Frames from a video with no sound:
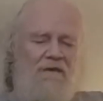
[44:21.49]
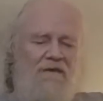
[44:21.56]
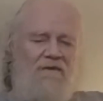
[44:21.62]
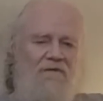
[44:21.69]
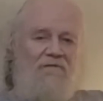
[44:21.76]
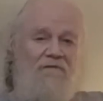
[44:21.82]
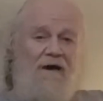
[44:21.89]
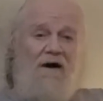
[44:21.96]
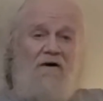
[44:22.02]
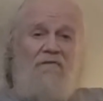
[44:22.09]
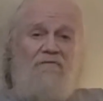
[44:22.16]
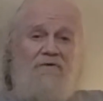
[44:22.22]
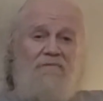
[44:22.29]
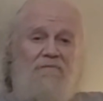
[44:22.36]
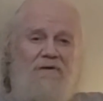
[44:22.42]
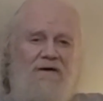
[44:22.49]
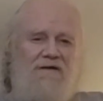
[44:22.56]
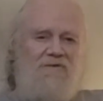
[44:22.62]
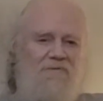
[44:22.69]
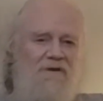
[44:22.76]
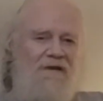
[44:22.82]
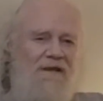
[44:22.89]
the valve
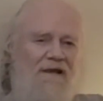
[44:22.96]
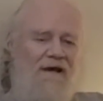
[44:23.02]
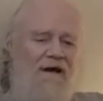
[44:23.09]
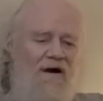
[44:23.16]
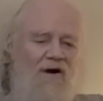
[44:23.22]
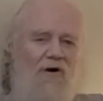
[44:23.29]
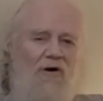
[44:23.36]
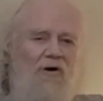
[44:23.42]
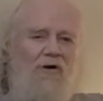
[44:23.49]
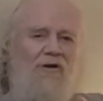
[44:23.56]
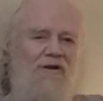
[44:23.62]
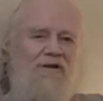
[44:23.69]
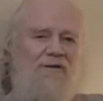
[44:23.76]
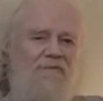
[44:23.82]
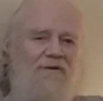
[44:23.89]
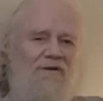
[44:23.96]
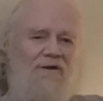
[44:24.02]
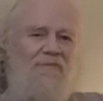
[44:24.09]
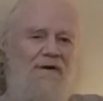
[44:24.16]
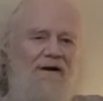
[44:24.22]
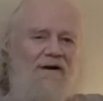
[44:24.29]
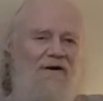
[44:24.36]
replacement, a hole in the middle of
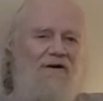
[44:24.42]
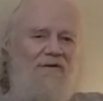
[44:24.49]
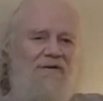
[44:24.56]
my heart.